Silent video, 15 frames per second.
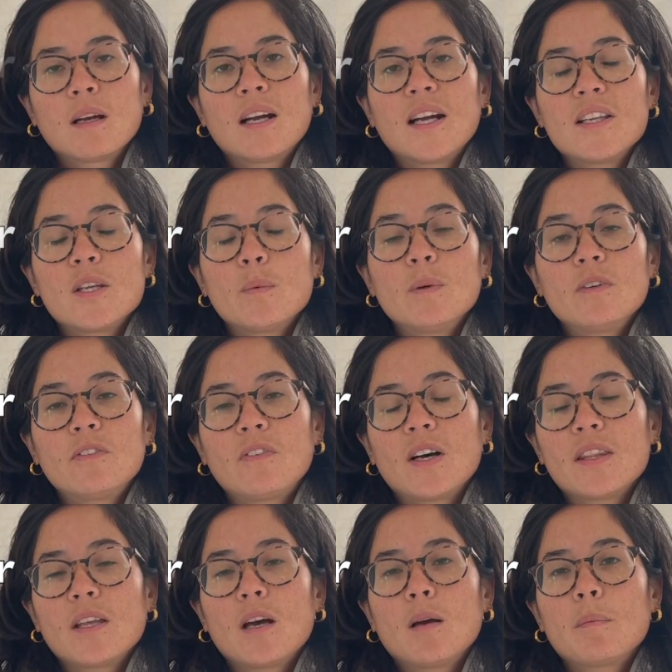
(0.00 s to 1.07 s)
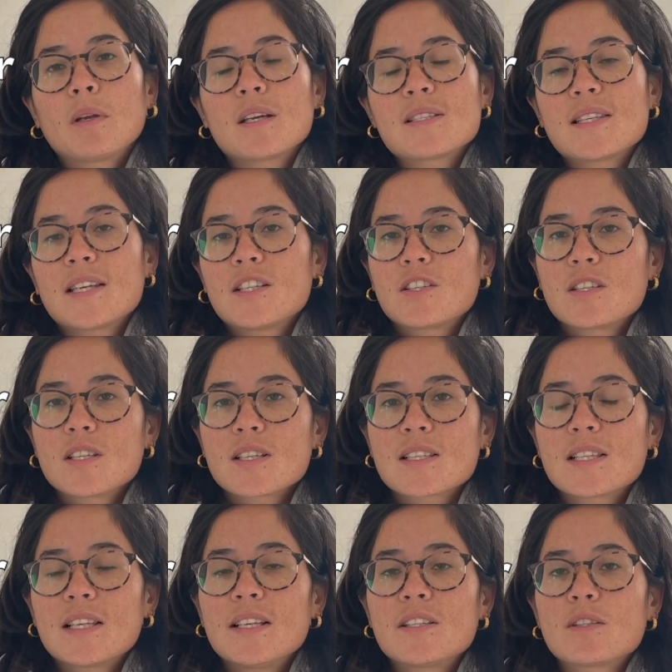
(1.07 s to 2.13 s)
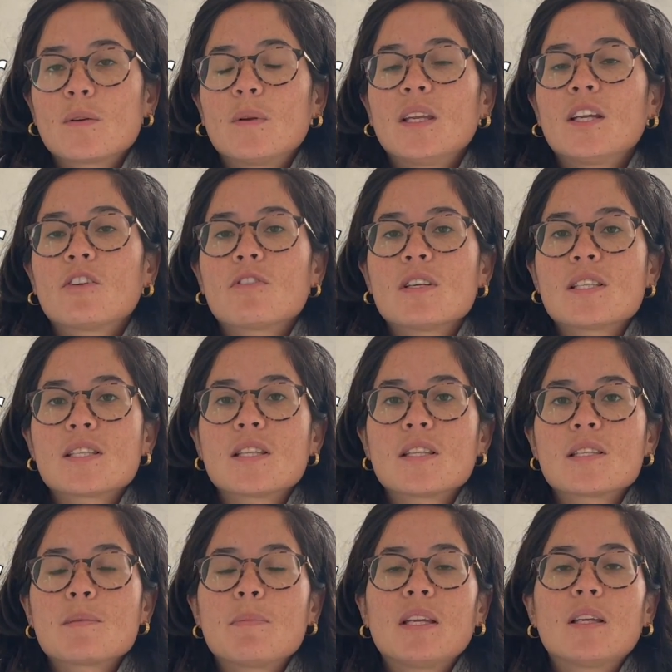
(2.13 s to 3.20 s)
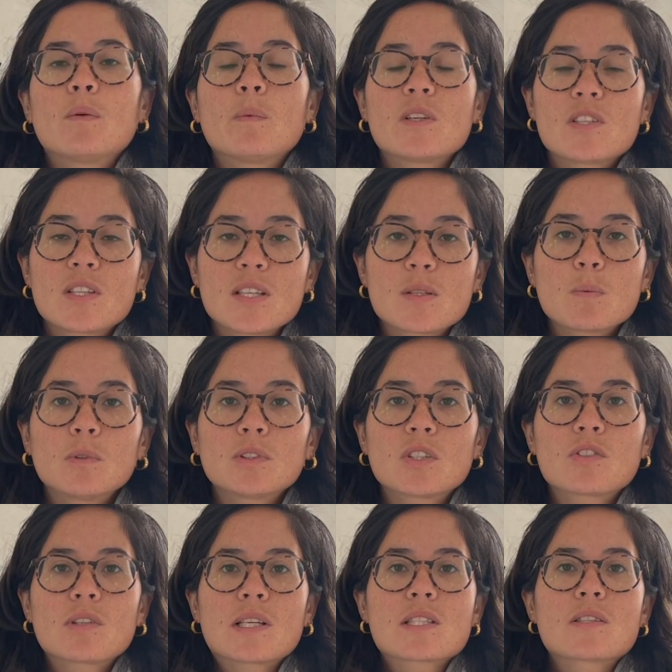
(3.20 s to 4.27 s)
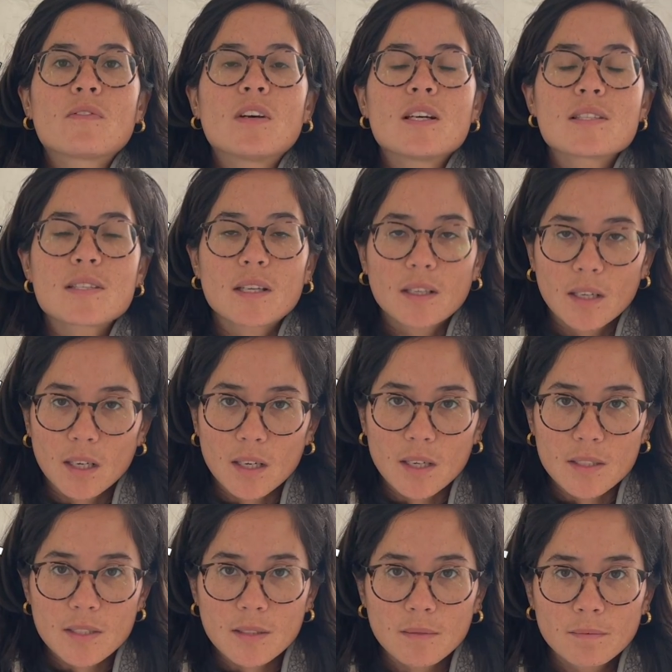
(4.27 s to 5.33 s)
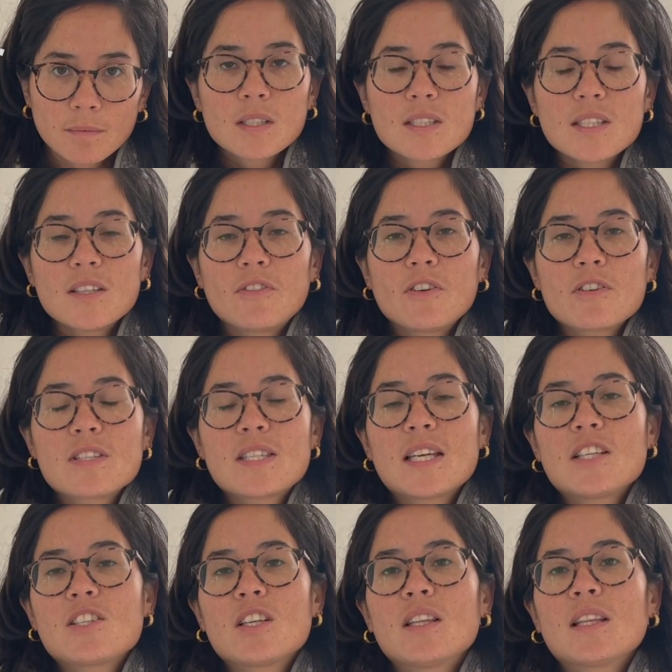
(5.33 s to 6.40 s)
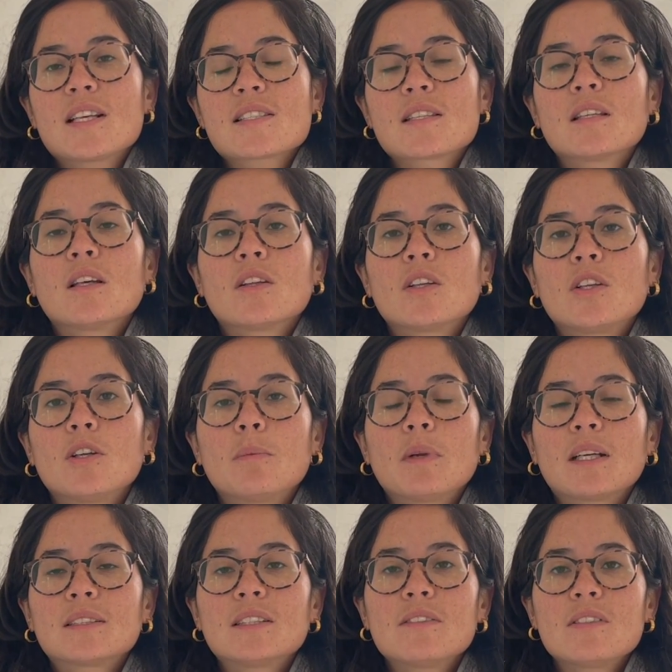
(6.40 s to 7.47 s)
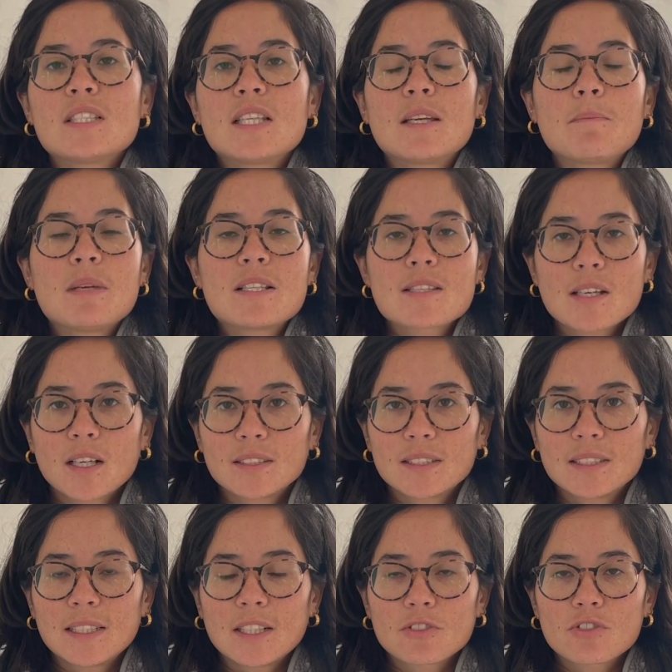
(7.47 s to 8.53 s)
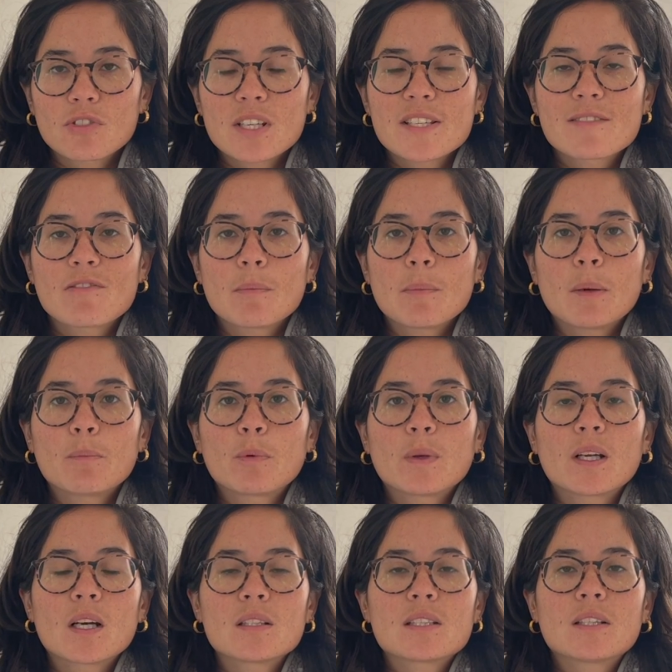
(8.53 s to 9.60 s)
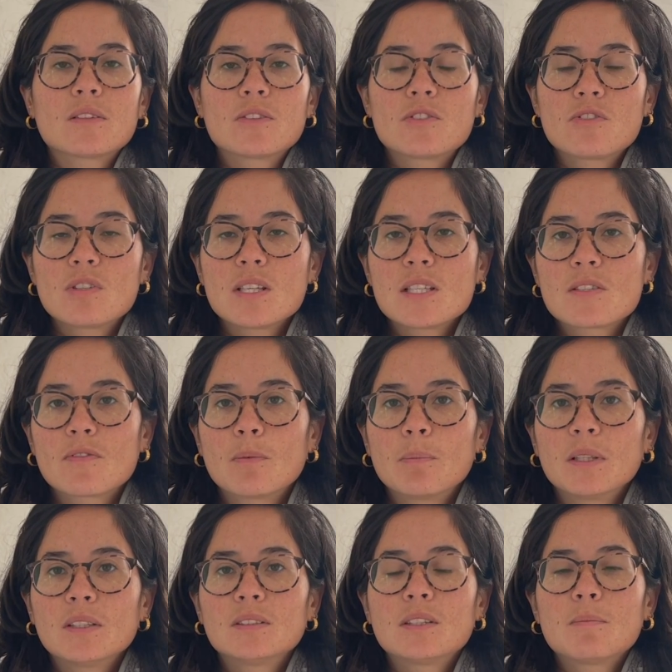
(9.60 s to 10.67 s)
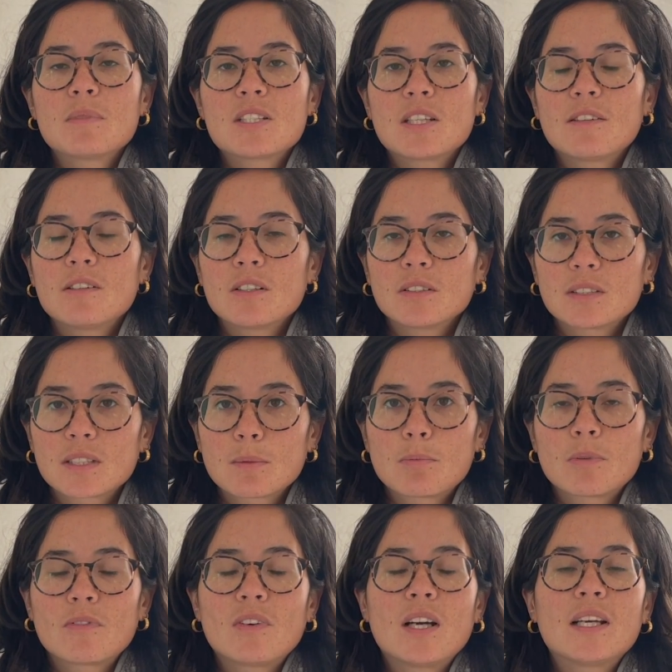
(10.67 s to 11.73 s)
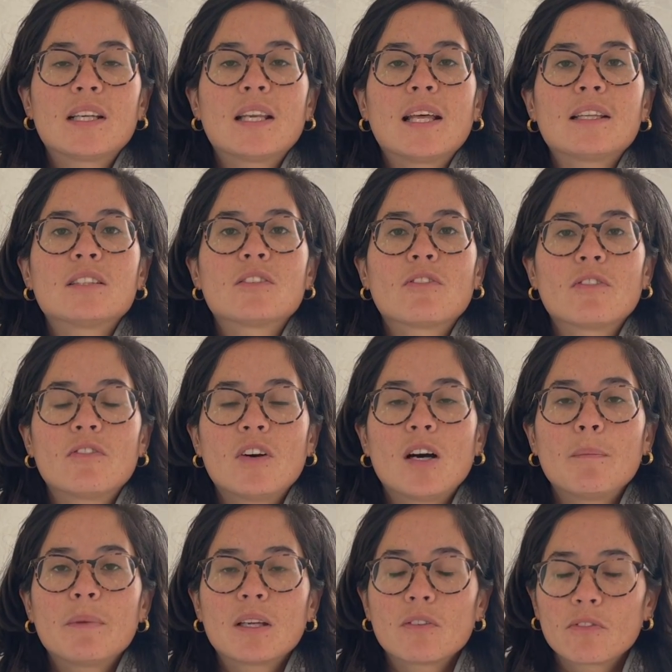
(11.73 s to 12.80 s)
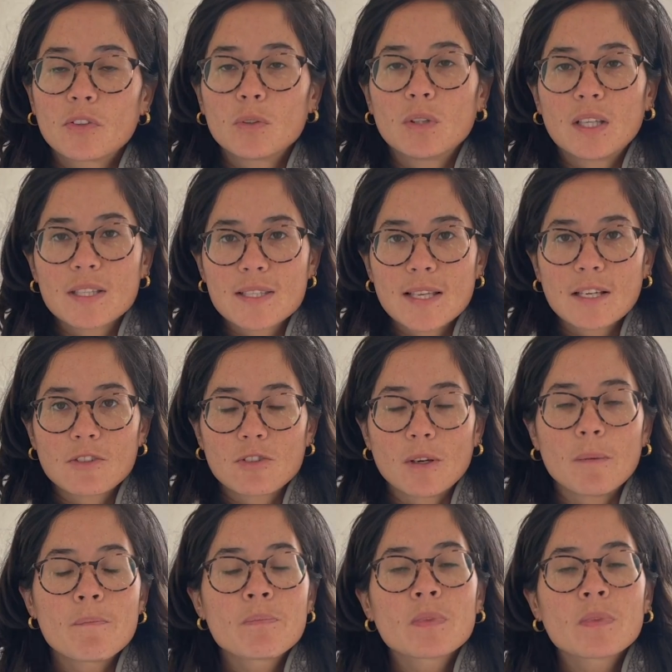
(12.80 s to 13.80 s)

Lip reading: And you will find that urbanization does lead to an increase in the speed at which these water transfers occurs. Deforestation, that's another human activity. It means cutting down trees. Remember, we cut down those trees for building materials, to provide land for farming, fuel, etc.